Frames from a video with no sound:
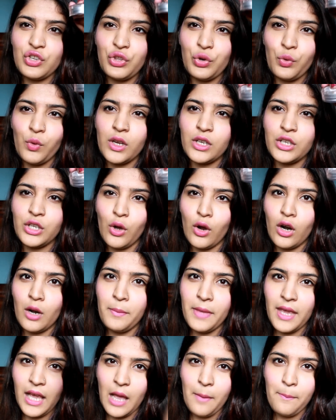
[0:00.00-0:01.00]
to throw in your
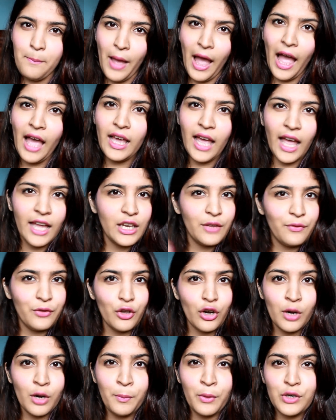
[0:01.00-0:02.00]
makeup bag and if
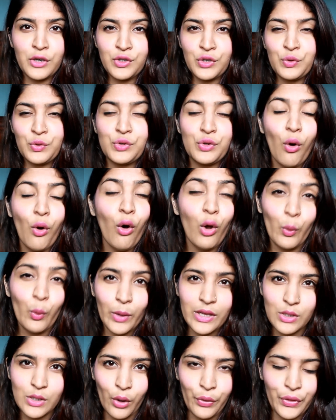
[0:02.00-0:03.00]
you're a person who's
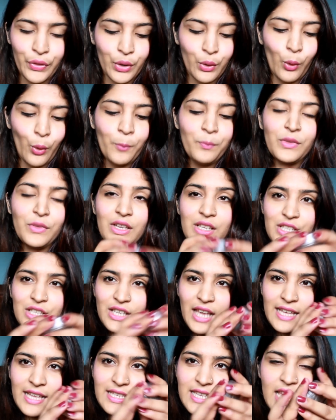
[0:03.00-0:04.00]
always on the go. So
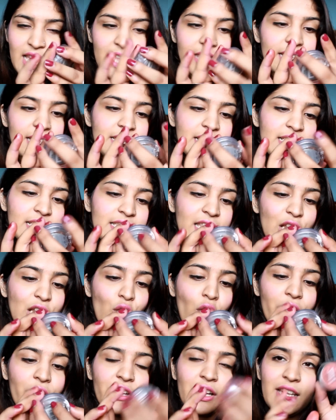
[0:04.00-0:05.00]
yes, this is the
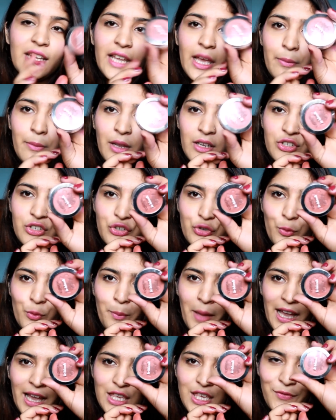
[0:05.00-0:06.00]
L'Oreal Le Blush True
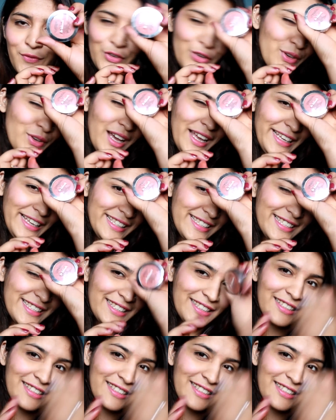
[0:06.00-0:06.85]
Match for you guys.